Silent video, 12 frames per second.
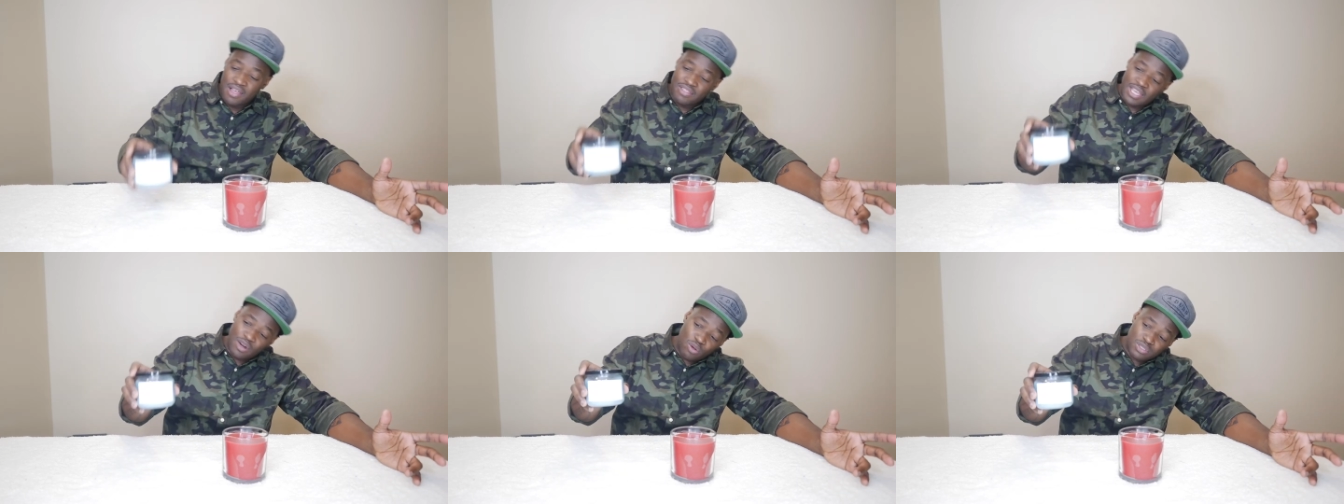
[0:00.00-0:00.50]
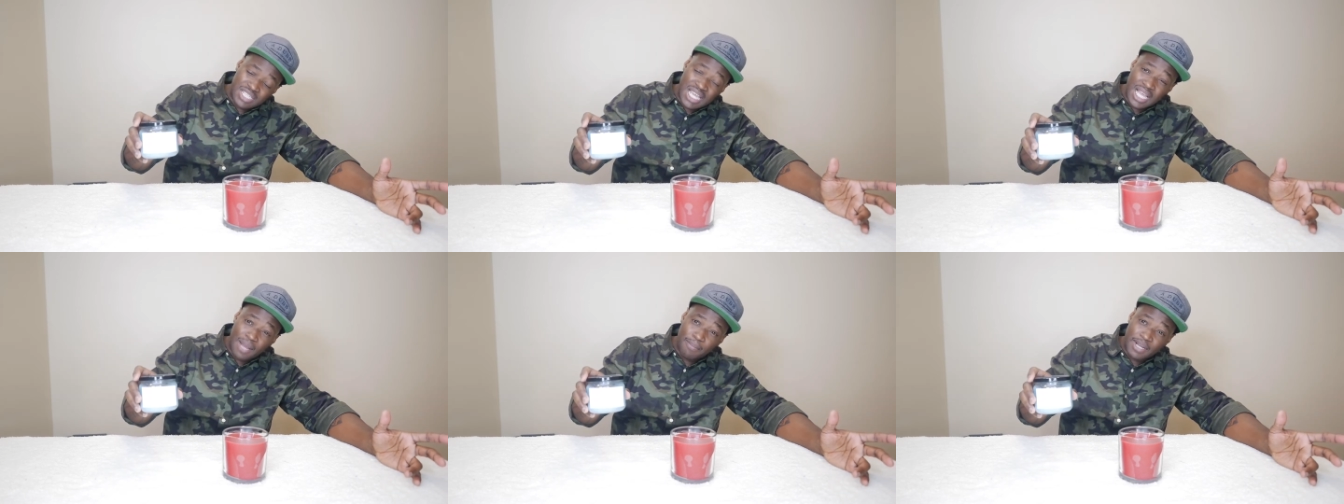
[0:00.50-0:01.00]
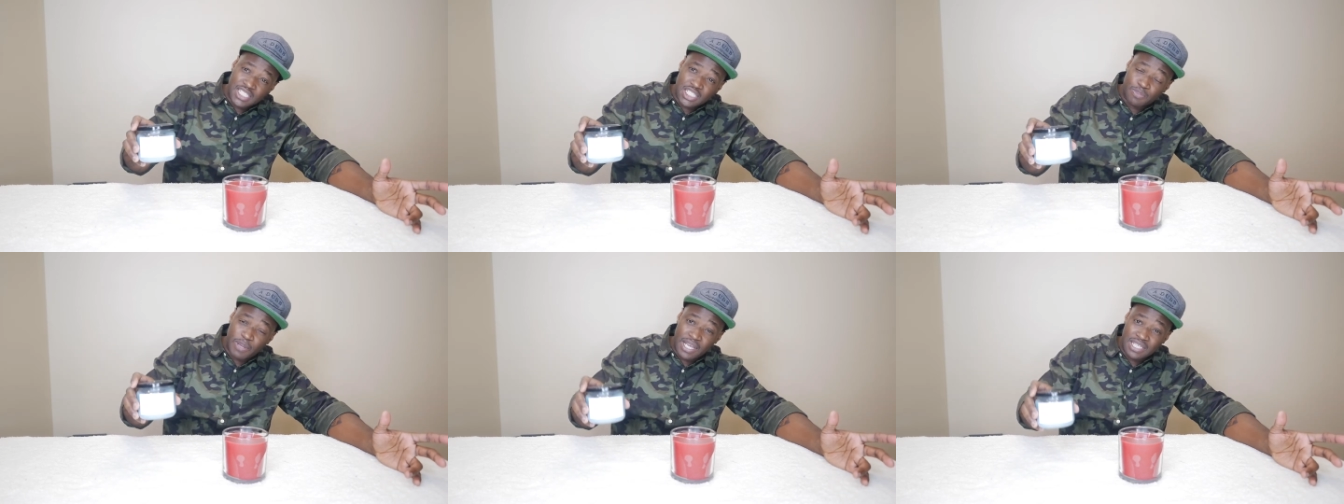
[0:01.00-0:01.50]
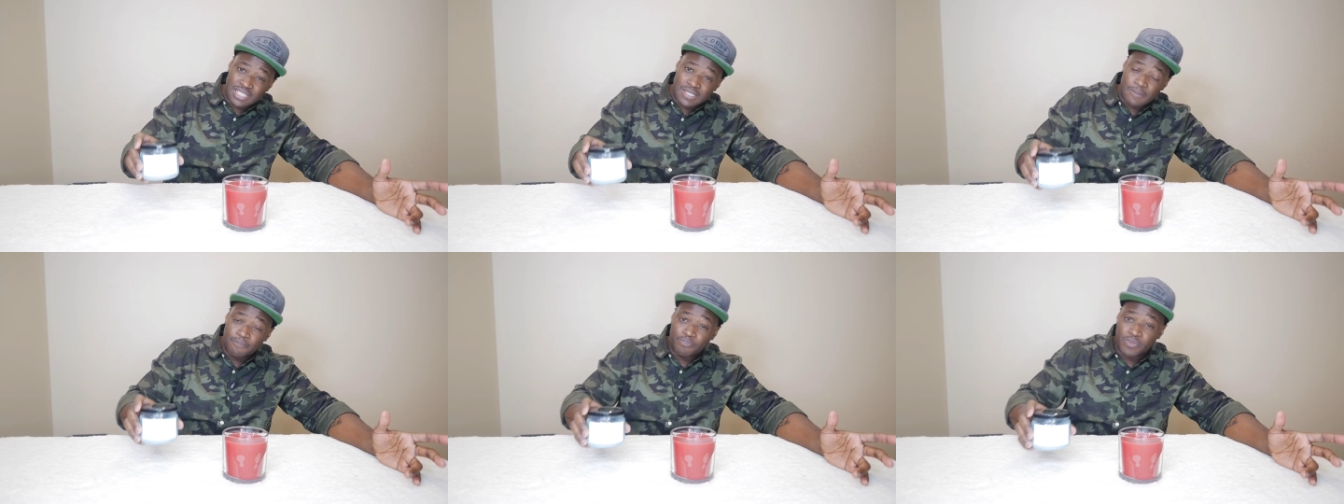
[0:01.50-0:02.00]
They don't take up much space
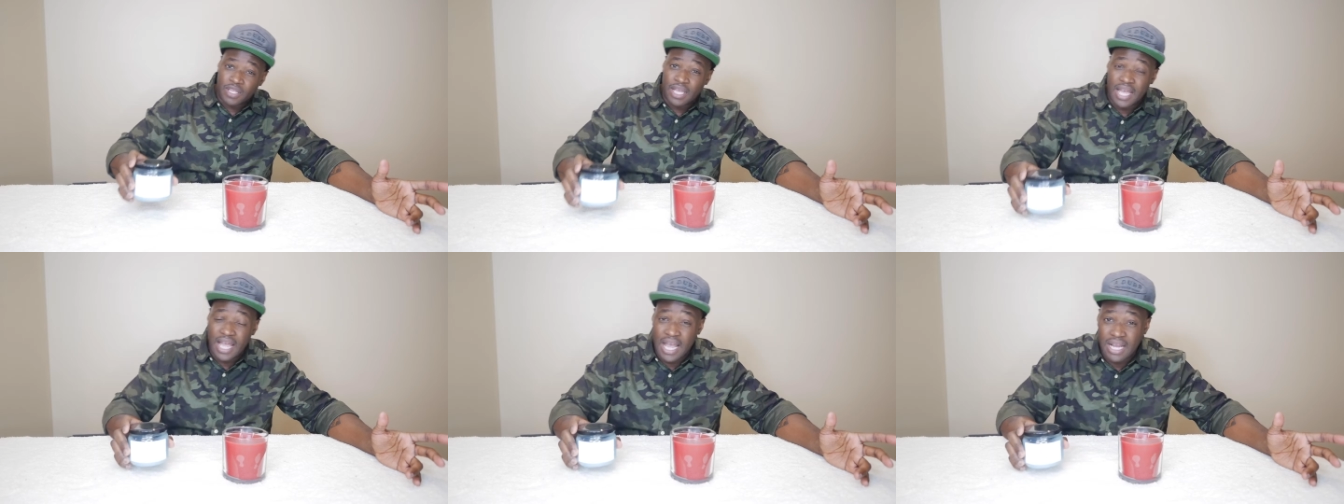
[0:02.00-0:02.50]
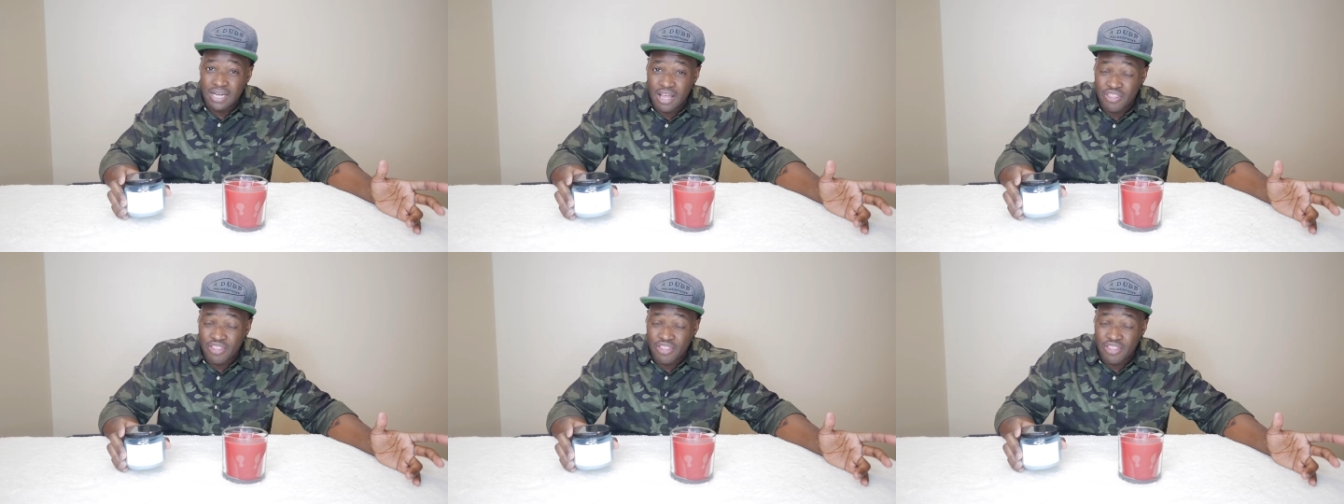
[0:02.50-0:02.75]
and